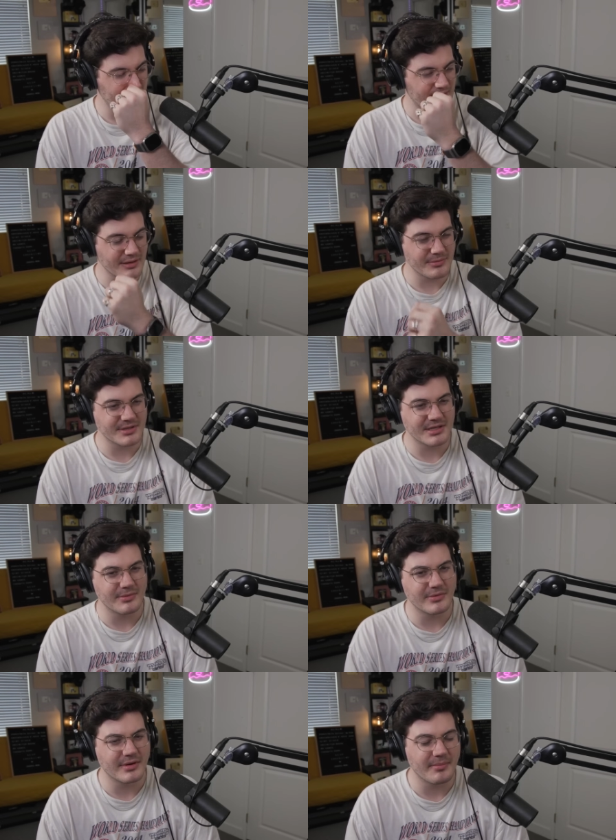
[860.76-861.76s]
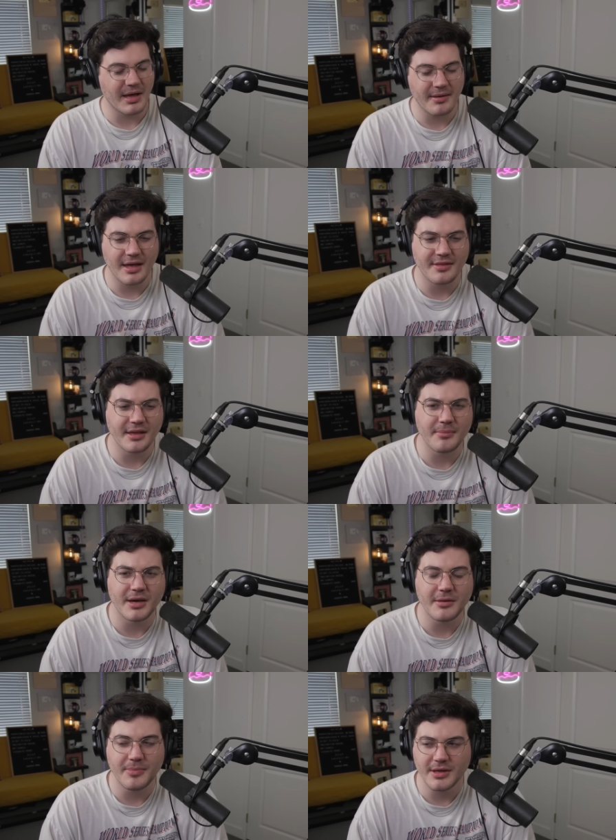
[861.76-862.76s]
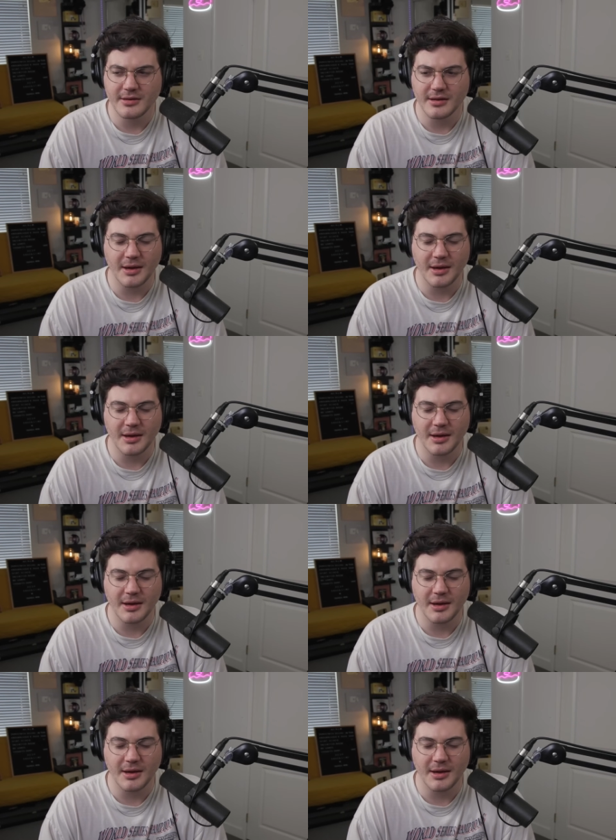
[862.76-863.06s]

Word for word: I think it was some. I, I think it might have been.